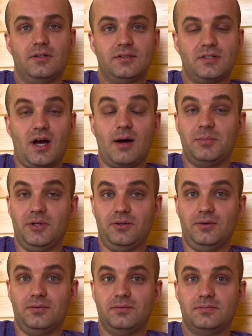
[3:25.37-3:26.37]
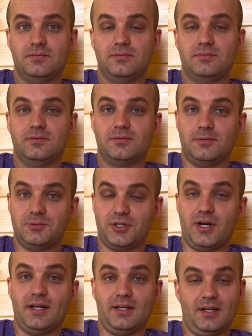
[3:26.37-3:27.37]
stop you from
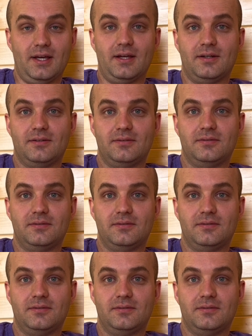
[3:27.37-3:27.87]
trying again.